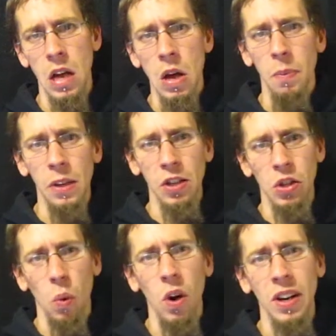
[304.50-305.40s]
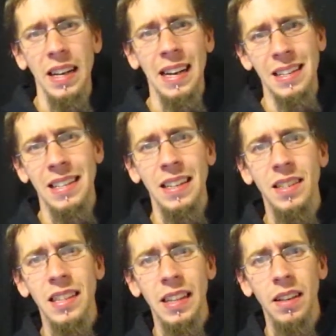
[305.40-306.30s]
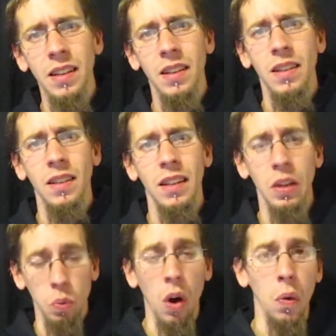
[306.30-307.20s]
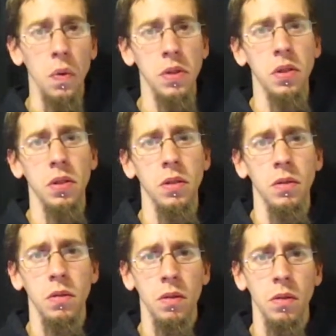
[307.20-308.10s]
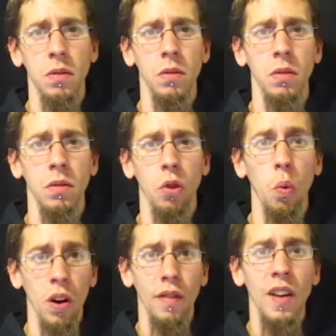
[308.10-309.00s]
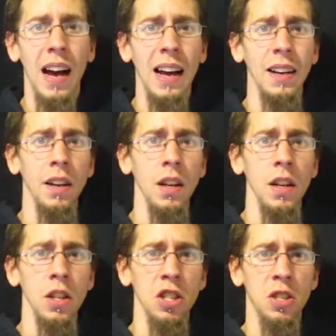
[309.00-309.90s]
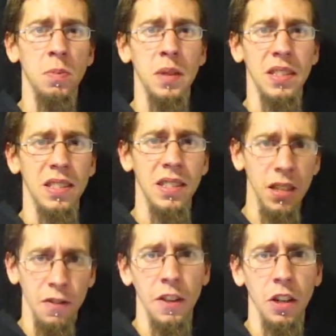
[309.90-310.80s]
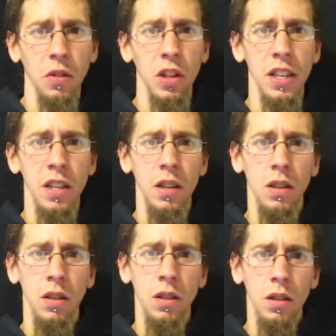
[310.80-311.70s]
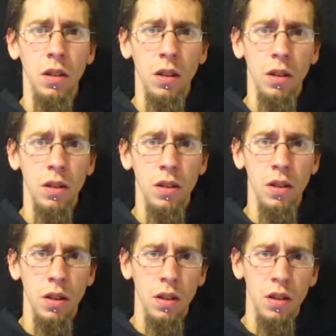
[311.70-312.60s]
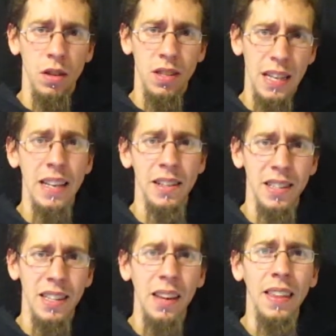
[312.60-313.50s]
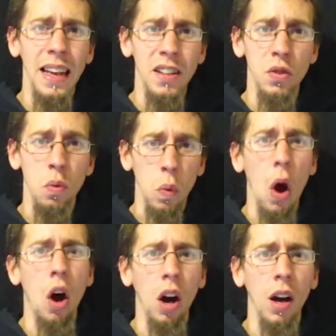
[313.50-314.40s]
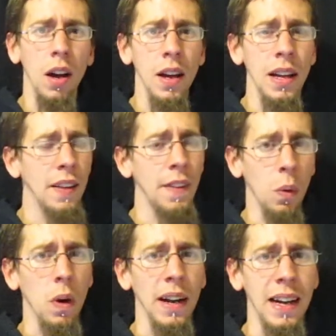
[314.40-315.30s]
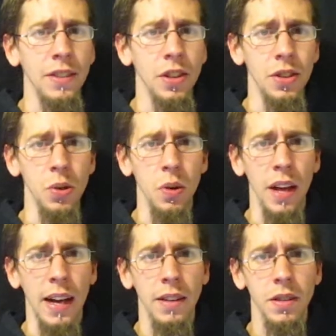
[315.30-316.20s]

Because the Word of God says that He He won't. The Word of God specifically states that that is wrong and that we're not to do that.